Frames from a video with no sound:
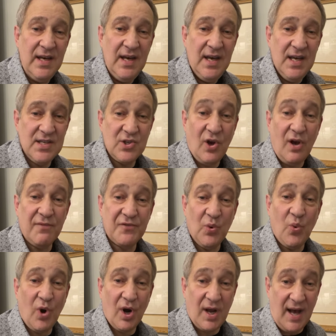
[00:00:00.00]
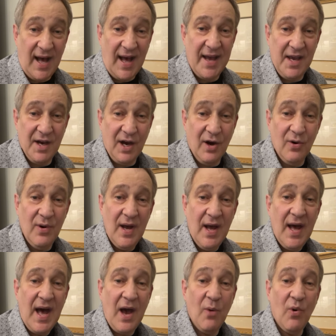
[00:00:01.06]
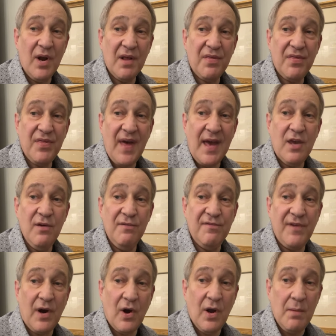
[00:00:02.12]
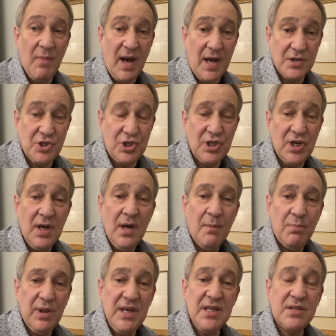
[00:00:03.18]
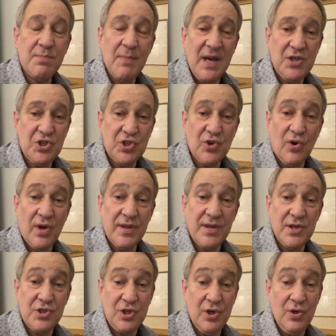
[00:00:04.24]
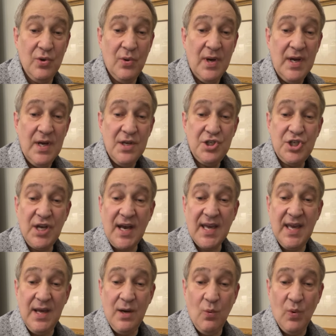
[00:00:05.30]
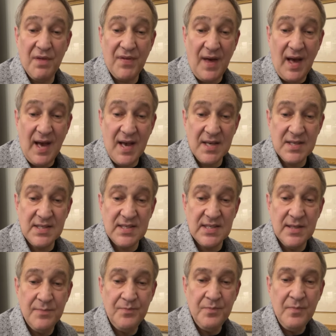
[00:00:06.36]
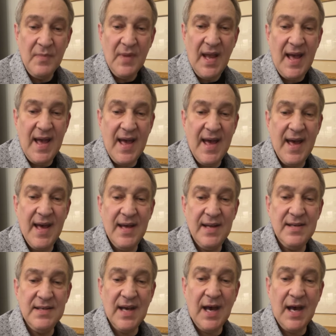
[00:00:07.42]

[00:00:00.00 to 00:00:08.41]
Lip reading: it's off to work I go. I want to thank you very much. Please make sure that you check in with us and